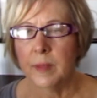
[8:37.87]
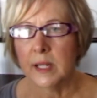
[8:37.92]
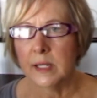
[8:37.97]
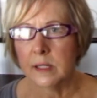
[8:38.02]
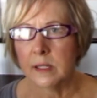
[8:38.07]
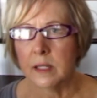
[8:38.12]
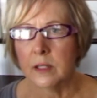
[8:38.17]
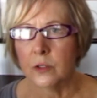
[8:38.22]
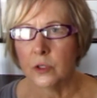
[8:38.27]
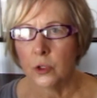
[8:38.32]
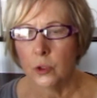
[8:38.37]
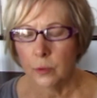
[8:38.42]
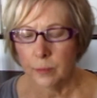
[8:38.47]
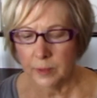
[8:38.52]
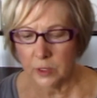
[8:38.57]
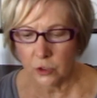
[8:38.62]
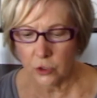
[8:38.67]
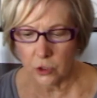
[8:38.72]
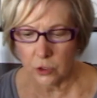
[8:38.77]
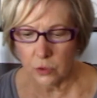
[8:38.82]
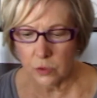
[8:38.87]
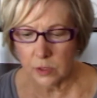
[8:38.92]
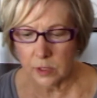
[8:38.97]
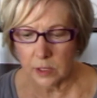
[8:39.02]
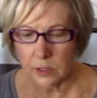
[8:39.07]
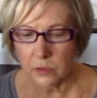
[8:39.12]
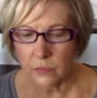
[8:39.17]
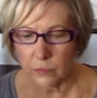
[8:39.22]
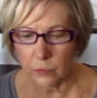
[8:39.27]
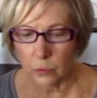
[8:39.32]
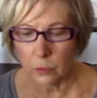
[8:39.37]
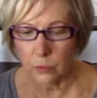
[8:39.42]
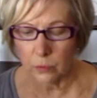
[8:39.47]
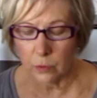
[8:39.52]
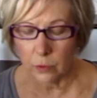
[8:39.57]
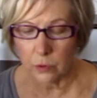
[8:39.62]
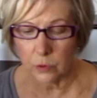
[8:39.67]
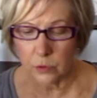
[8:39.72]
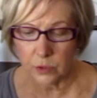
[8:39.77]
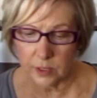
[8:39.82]
That's the term that she uses for
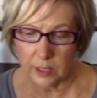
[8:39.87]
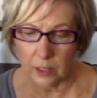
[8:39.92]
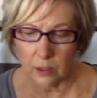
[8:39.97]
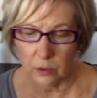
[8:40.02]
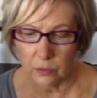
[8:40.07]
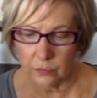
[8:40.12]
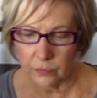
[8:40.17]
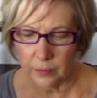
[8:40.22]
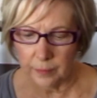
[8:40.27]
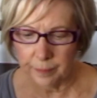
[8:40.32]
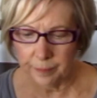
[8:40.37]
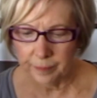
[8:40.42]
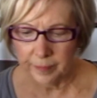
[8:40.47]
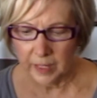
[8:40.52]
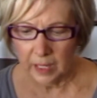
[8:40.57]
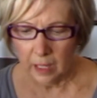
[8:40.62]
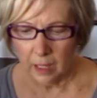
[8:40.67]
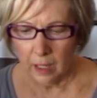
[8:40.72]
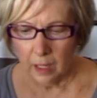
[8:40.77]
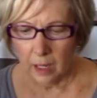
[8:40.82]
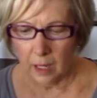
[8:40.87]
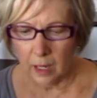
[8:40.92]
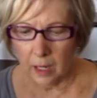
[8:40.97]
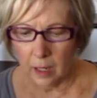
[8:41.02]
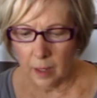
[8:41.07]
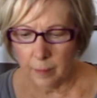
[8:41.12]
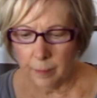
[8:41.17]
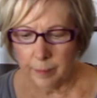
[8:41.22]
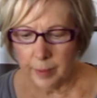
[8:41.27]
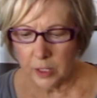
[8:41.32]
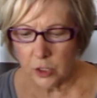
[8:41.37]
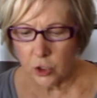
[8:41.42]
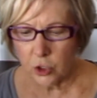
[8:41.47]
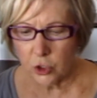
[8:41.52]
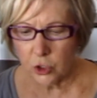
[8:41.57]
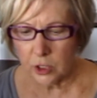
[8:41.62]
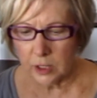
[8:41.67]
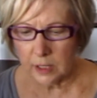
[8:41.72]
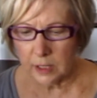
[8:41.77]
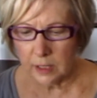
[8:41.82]
herself. Um, but
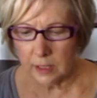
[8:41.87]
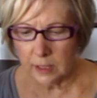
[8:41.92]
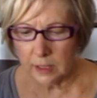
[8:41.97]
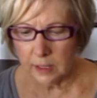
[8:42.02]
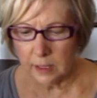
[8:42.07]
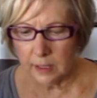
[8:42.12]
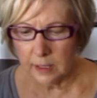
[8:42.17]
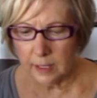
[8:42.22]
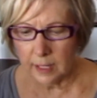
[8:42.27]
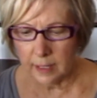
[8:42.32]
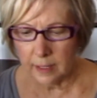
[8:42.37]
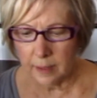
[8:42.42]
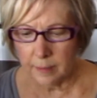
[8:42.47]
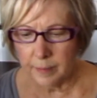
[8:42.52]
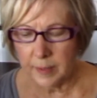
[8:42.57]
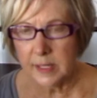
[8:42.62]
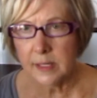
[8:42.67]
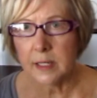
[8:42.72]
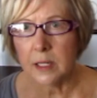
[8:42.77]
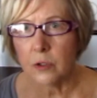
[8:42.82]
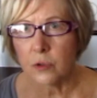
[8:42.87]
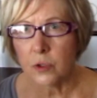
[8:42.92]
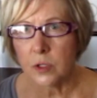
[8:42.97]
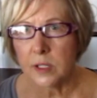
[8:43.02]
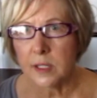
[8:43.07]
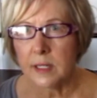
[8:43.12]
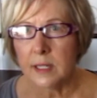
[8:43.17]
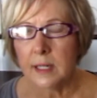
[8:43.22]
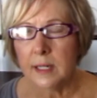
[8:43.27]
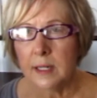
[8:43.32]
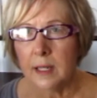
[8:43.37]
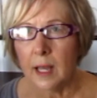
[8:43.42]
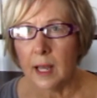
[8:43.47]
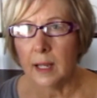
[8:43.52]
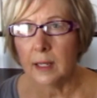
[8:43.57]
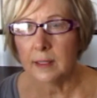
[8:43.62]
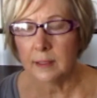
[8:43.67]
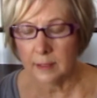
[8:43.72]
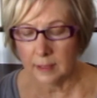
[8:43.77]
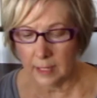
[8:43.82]
she um, is interesting.
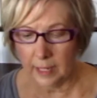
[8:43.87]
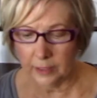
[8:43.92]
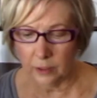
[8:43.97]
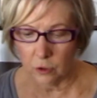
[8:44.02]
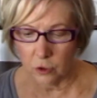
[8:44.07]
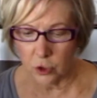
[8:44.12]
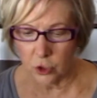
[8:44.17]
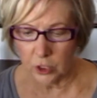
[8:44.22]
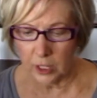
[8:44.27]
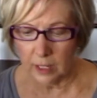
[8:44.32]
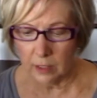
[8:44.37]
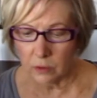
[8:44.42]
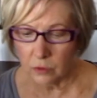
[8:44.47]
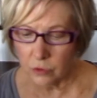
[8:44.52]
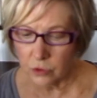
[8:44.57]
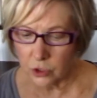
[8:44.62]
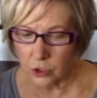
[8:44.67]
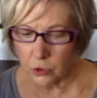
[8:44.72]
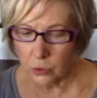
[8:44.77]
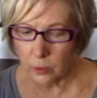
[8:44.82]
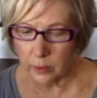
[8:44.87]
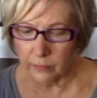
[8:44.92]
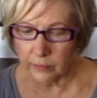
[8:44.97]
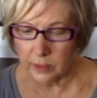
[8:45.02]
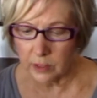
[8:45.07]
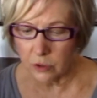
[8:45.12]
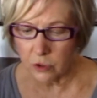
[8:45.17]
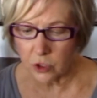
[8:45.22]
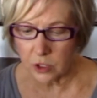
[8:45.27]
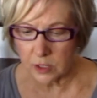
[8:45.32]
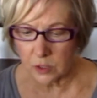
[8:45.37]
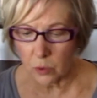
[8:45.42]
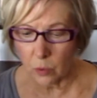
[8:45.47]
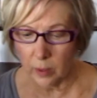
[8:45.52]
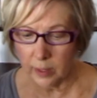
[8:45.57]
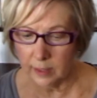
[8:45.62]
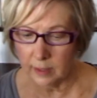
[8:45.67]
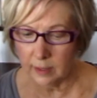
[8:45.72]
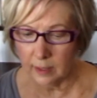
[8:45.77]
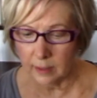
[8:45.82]
I like her channel too, even though she's
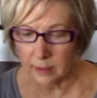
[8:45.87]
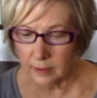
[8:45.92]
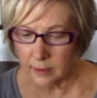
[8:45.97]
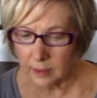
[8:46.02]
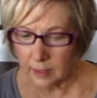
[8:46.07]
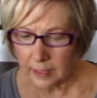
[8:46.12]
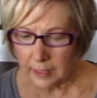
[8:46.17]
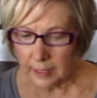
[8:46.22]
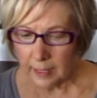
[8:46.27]
quite young.